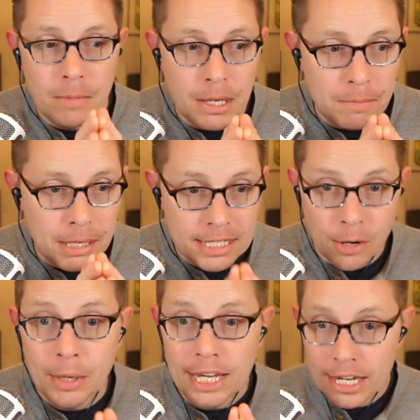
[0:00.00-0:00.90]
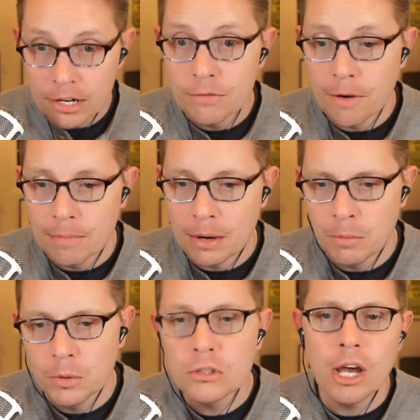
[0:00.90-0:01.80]
Because I want to hear from
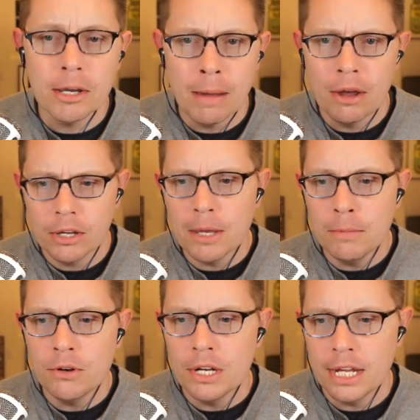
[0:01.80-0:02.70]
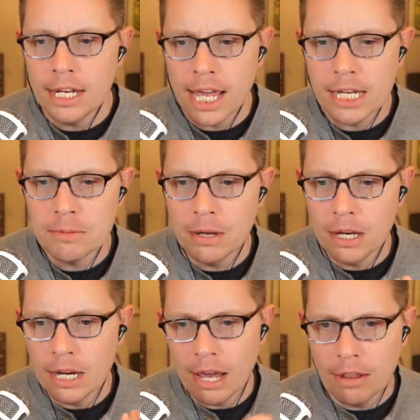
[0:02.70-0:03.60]
them. We'll talk about community engagement
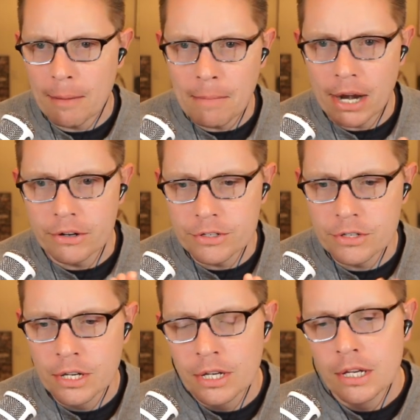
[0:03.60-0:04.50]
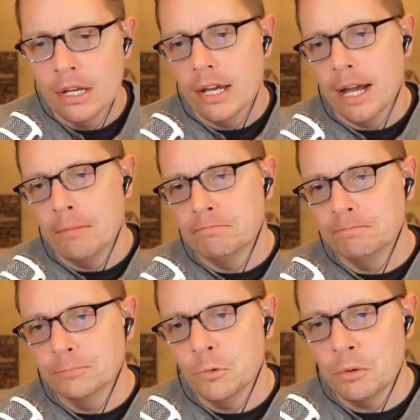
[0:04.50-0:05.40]
and how that matters when
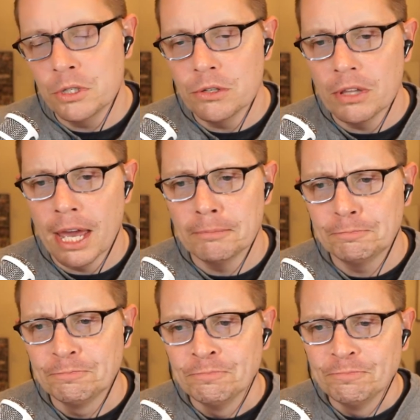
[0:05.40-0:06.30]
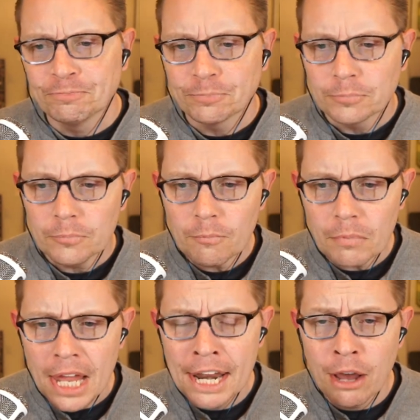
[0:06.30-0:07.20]
we do that.
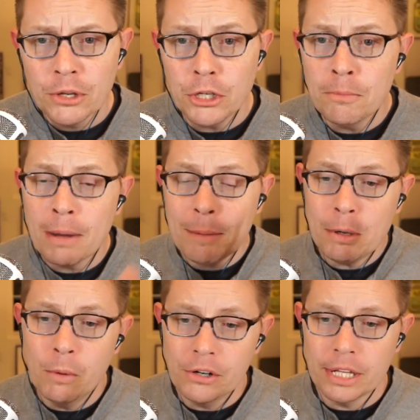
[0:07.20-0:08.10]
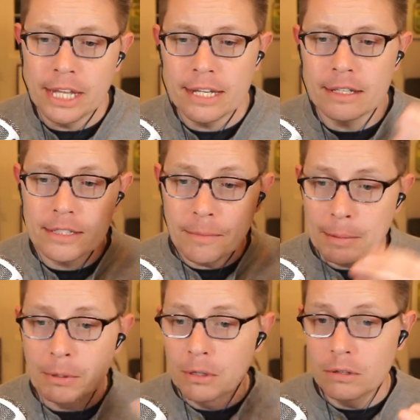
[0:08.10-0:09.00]
Now, you might be wondering, like, some
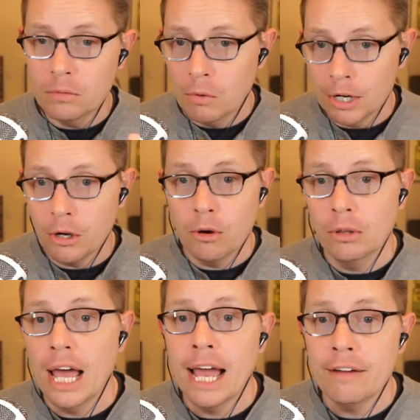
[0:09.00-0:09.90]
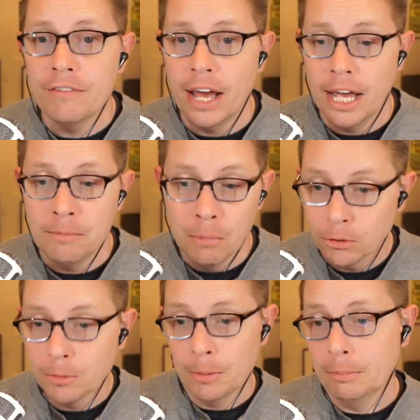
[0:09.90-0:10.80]
people want to go live on
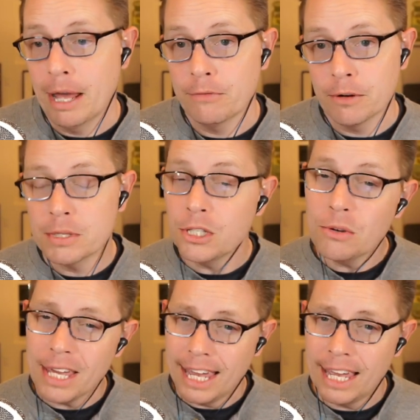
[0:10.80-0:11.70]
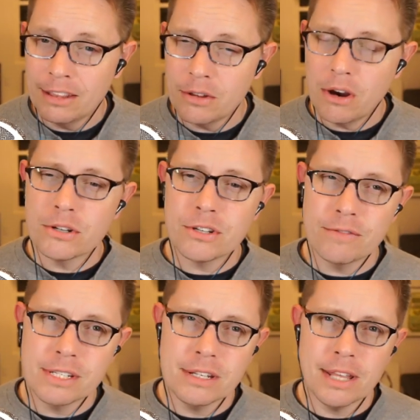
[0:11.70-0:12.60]
multiple platforms, and you can. There are
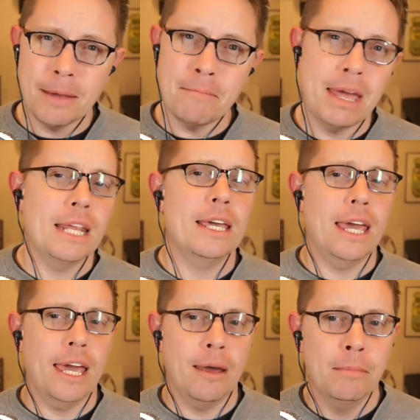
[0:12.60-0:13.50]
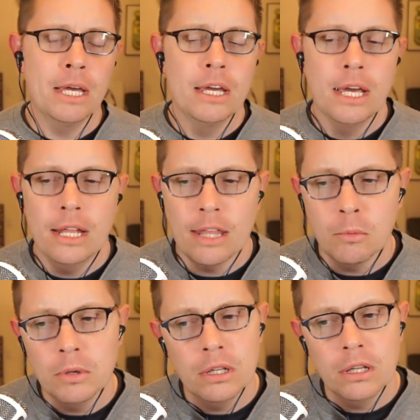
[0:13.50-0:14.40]
services like ManyCam that
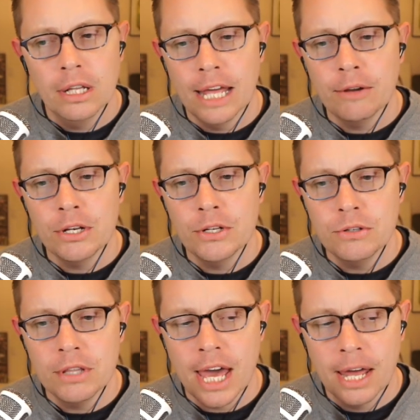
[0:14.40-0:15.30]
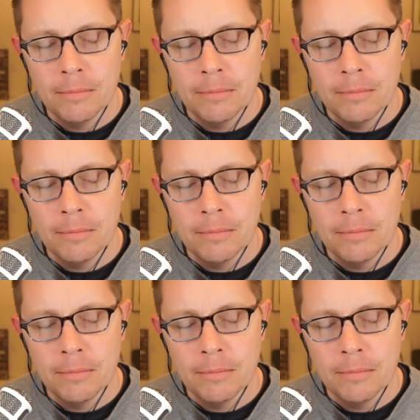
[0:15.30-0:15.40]
will allow you to do that,